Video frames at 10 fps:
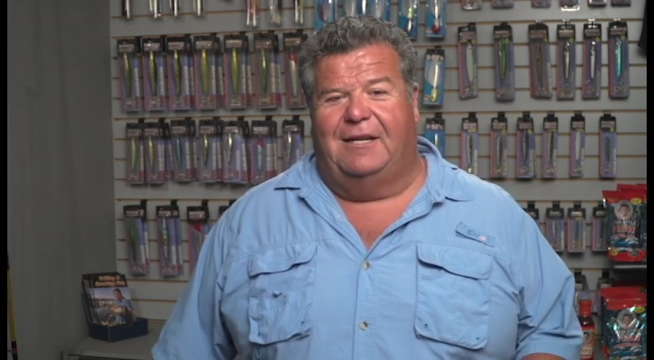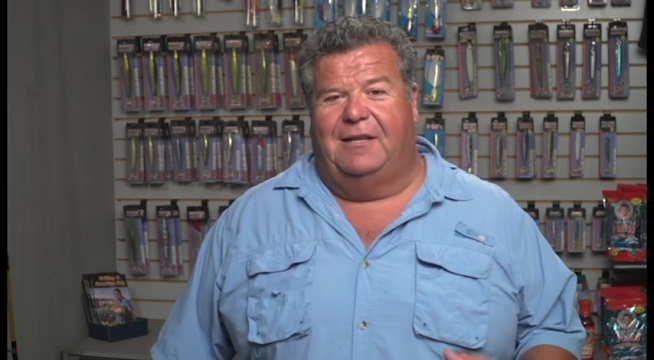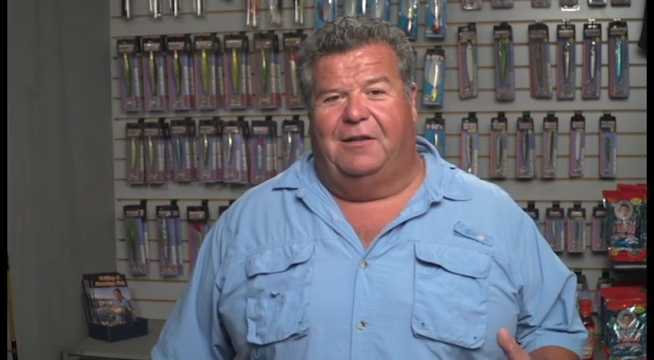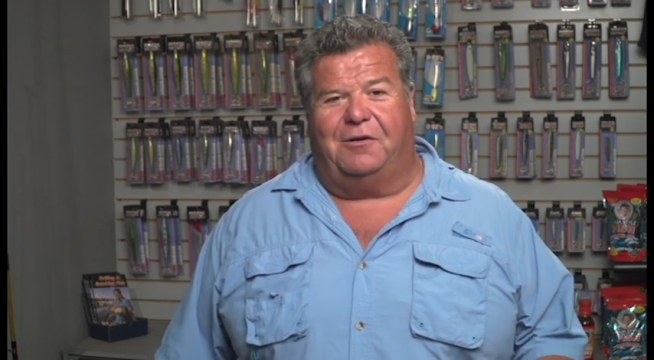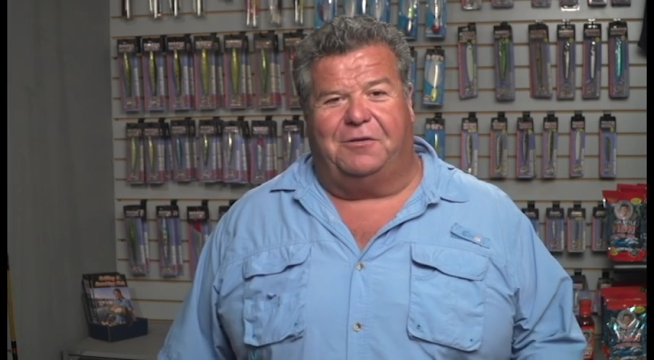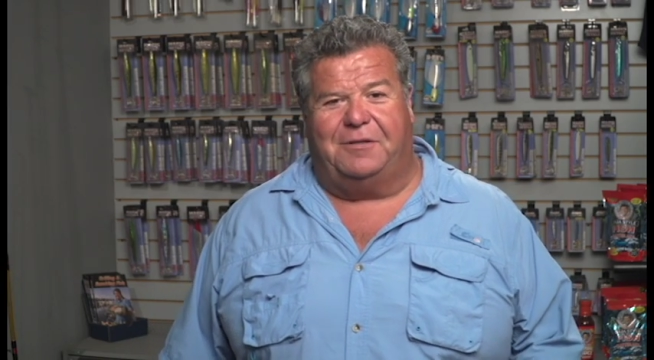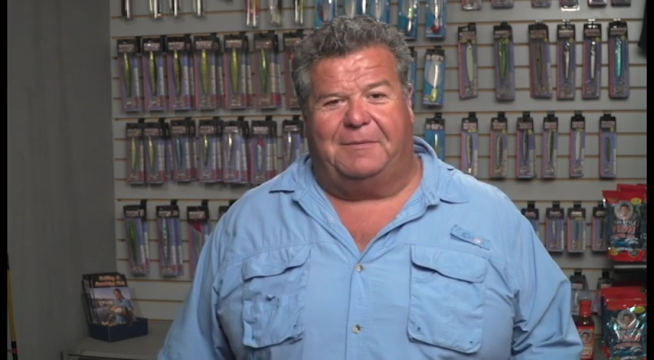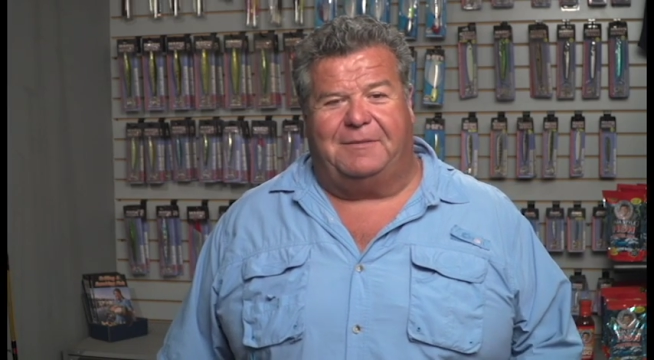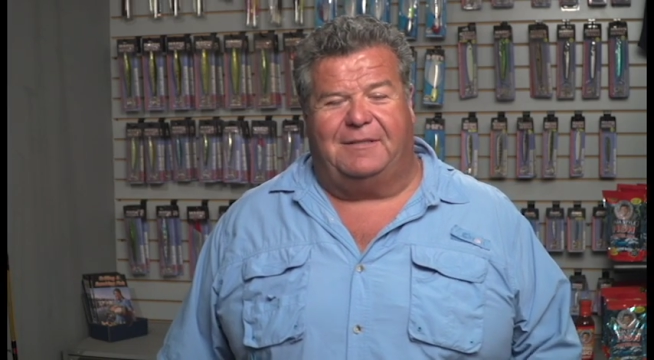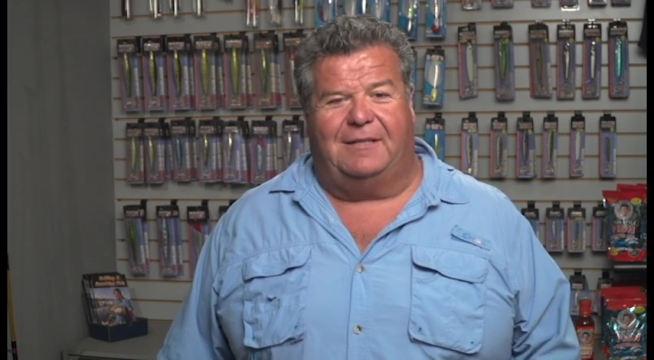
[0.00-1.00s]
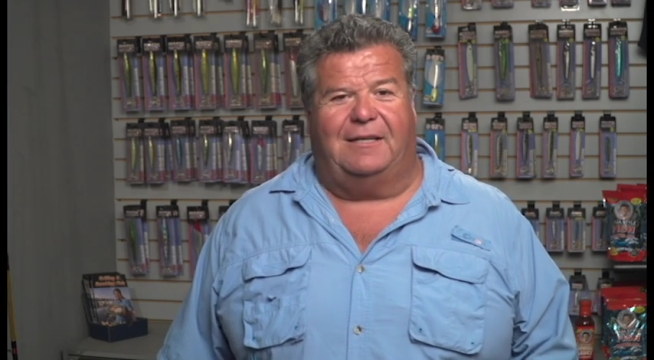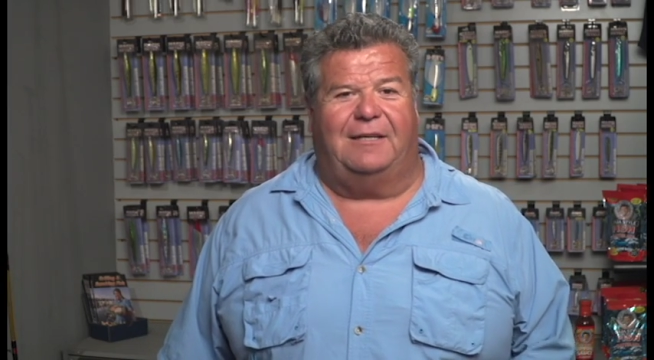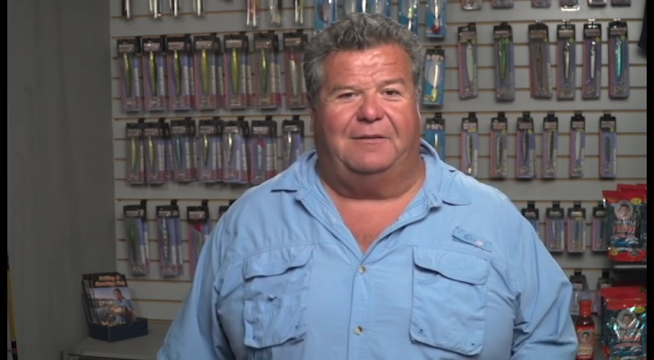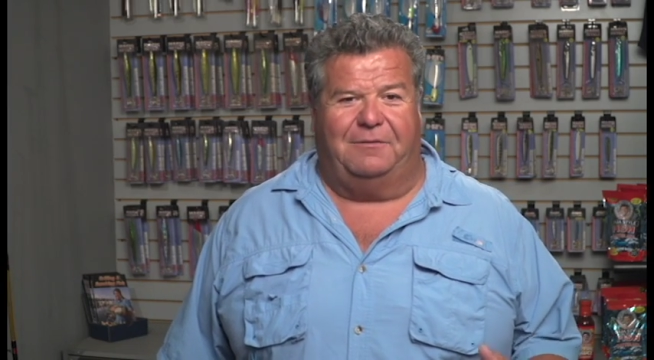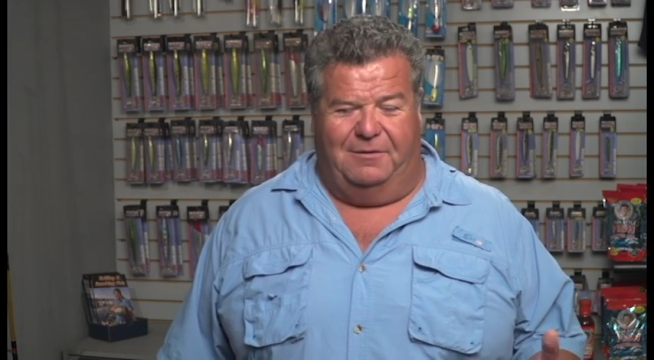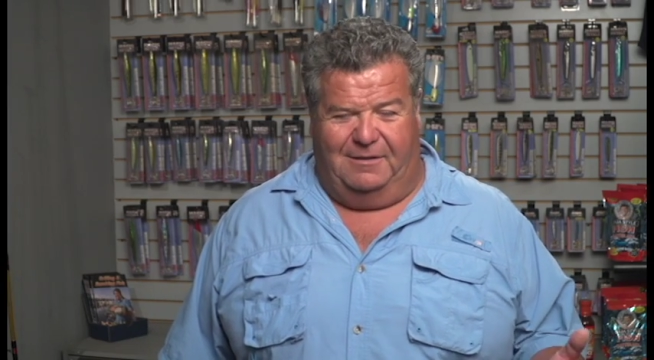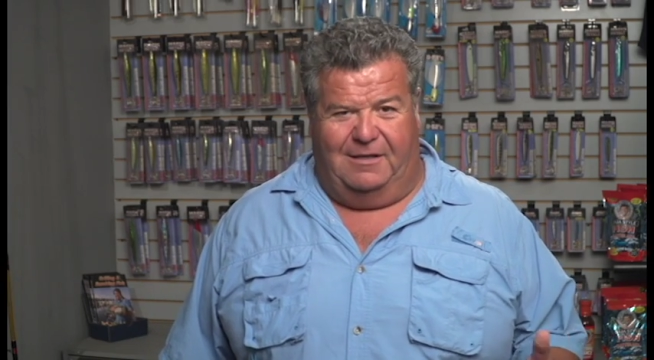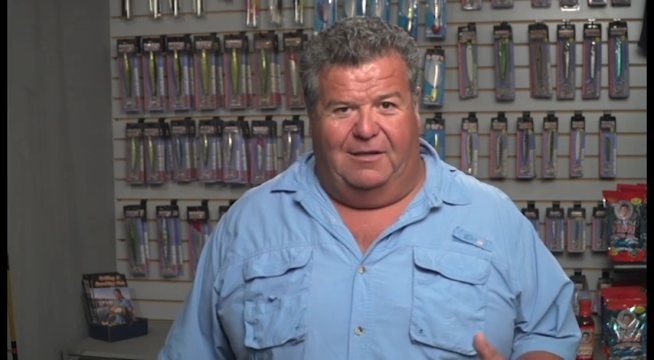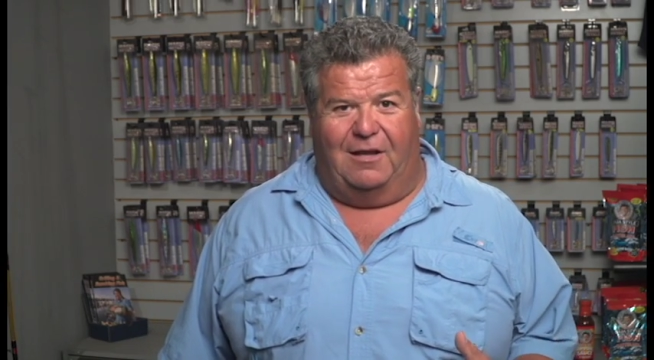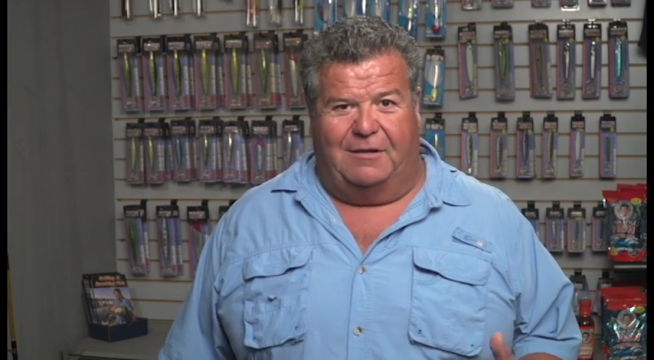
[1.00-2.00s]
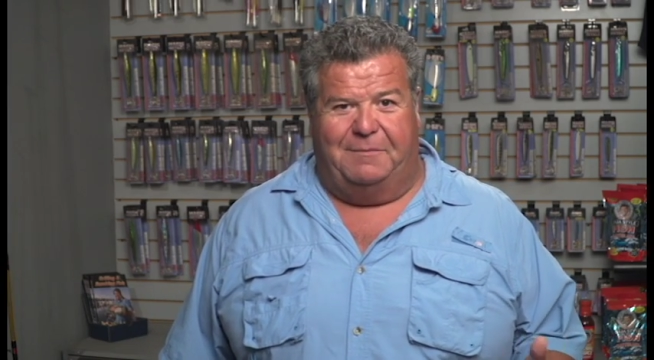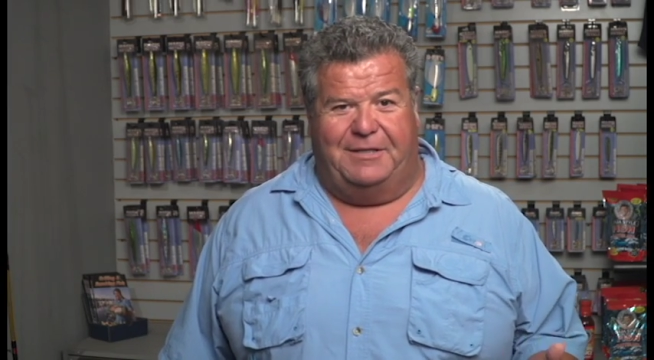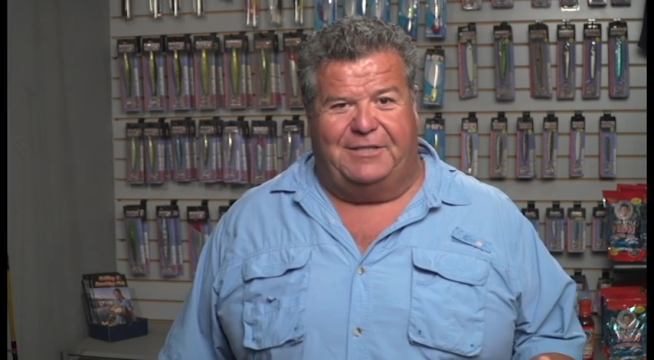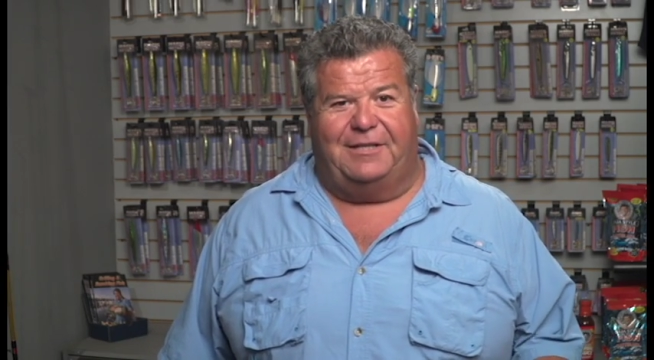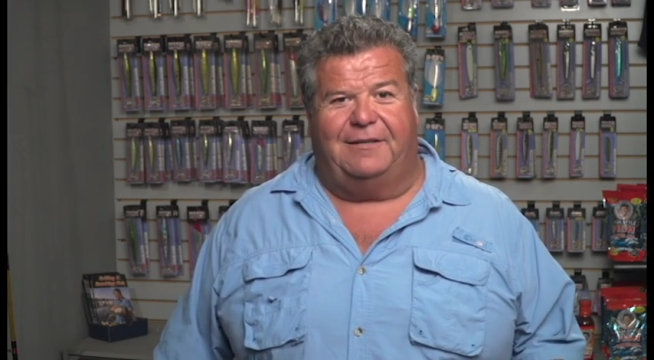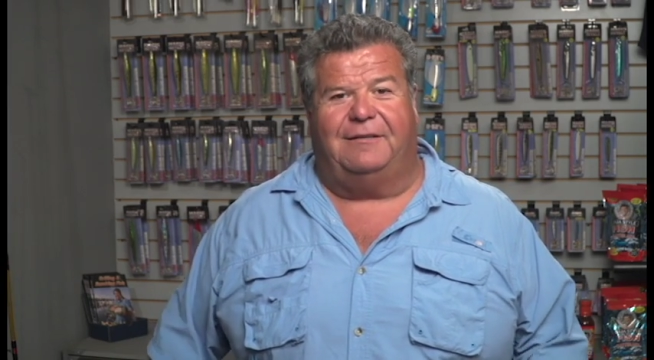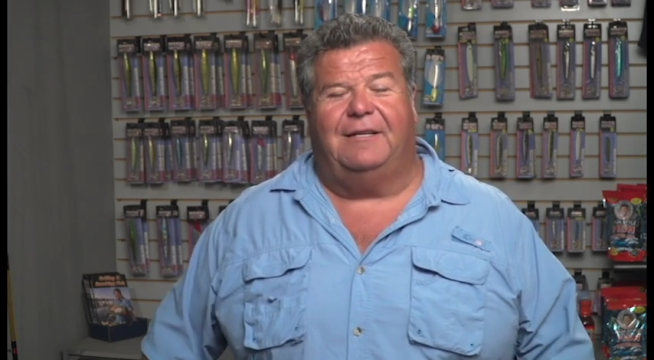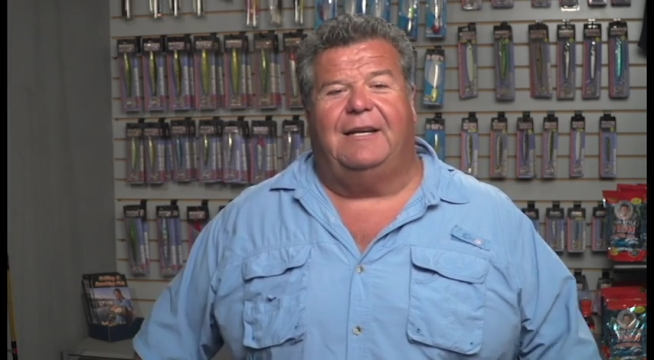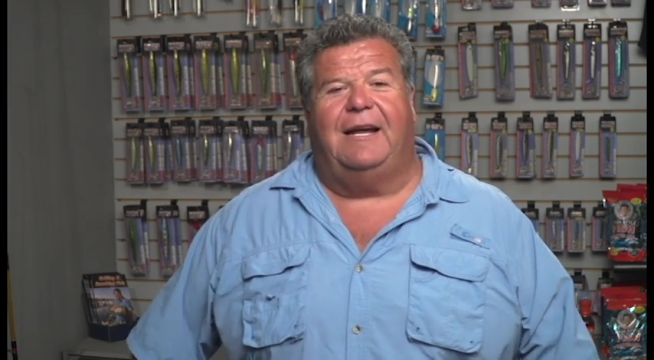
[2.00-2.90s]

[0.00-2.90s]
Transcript: local trips along the beach here,